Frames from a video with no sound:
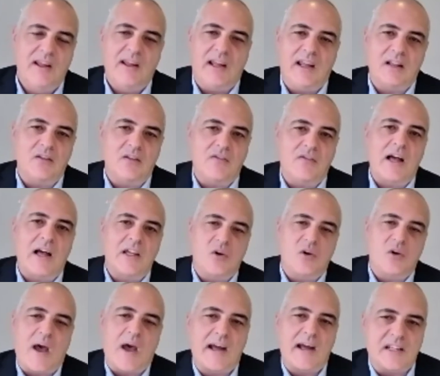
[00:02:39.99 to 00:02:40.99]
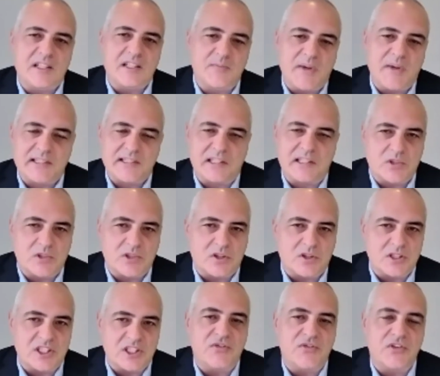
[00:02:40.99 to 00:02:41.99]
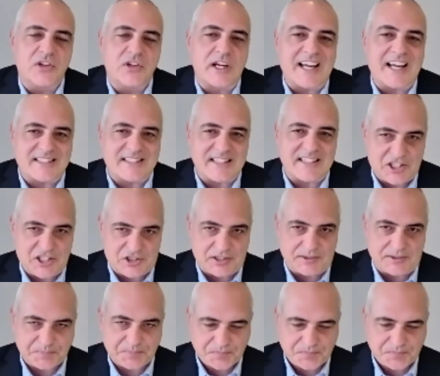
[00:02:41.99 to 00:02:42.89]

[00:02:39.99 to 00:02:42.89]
And the value add is basically what's called spheritization.